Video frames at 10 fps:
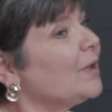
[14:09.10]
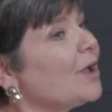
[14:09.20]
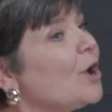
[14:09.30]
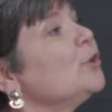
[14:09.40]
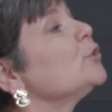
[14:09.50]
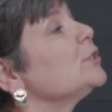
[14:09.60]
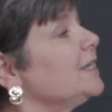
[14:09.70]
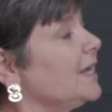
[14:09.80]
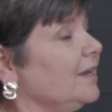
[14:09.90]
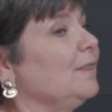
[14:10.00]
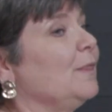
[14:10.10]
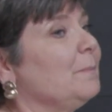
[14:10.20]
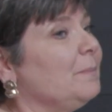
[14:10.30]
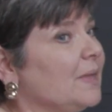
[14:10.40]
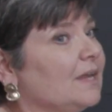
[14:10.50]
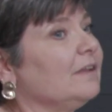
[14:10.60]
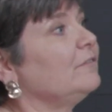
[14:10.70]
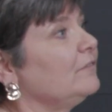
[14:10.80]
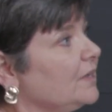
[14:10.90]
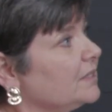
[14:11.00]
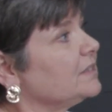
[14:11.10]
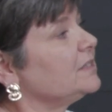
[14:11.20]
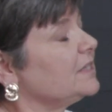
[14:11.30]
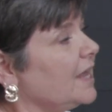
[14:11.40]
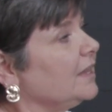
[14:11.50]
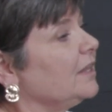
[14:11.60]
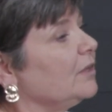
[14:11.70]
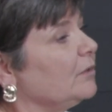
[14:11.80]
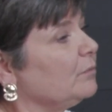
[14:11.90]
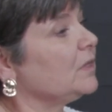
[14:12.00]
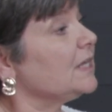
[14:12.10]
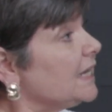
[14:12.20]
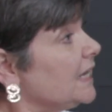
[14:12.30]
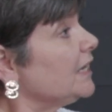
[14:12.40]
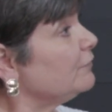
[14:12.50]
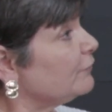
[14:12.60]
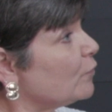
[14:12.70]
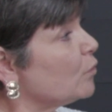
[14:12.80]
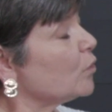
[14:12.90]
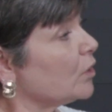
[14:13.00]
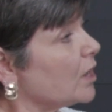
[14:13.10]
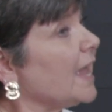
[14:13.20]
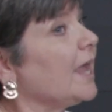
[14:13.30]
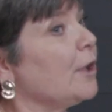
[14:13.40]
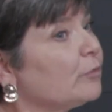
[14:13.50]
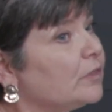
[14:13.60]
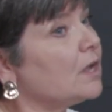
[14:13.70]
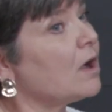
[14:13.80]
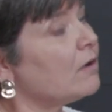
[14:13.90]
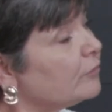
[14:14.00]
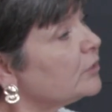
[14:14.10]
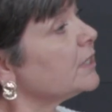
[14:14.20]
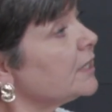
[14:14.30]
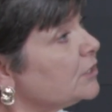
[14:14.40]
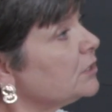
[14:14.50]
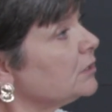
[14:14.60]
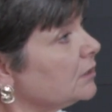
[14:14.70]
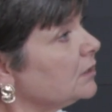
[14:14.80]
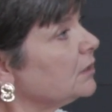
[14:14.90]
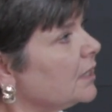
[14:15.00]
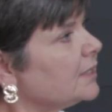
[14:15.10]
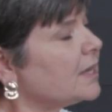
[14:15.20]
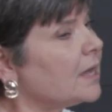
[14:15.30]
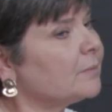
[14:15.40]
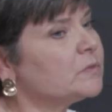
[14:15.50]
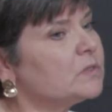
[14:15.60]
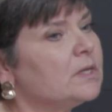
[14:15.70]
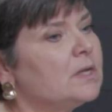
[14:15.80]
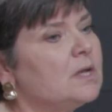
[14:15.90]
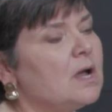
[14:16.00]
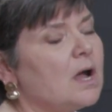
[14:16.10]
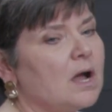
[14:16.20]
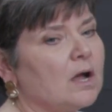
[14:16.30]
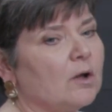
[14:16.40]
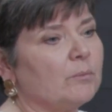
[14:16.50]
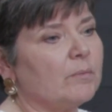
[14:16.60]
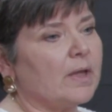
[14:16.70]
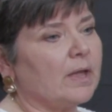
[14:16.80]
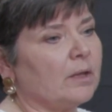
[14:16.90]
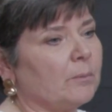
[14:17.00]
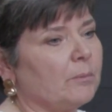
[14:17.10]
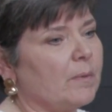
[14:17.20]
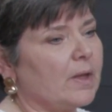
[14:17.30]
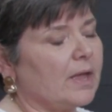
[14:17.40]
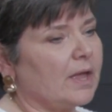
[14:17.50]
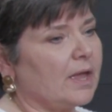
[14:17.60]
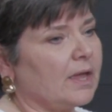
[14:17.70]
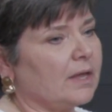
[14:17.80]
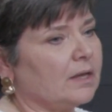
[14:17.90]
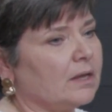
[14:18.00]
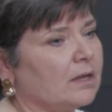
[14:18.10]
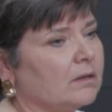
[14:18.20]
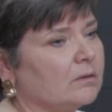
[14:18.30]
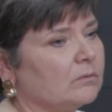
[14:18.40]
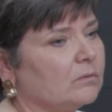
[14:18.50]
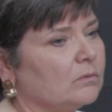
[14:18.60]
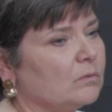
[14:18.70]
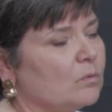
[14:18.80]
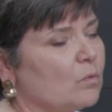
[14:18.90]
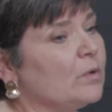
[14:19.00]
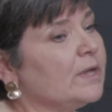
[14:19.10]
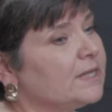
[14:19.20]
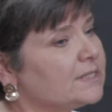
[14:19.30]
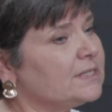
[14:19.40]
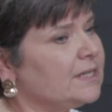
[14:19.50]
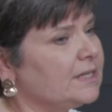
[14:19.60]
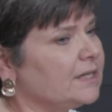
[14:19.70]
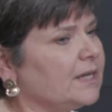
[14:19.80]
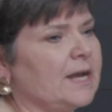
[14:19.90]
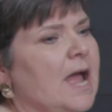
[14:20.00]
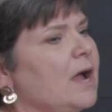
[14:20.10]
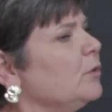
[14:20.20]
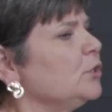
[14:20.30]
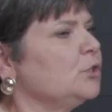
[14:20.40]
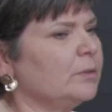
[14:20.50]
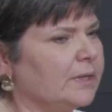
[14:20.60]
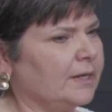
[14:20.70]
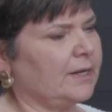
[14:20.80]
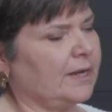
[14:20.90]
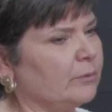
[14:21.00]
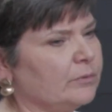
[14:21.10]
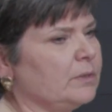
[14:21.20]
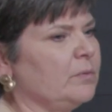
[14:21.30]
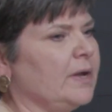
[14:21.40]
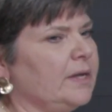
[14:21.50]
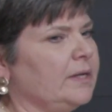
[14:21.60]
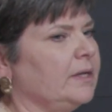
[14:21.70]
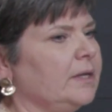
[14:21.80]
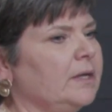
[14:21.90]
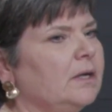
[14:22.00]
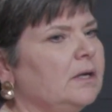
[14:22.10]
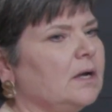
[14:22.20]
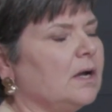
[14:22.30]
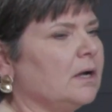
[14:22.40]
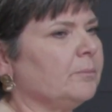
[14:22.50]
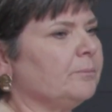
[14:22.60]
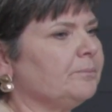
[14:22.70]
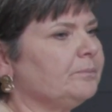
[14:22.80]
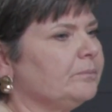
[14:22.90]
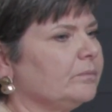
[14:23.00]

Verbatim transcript: but understanding the benefits and the the need for a healthy confrontation right. at times. Um, uh, and uh, when it's needed and how to do it in a healthy way. Um,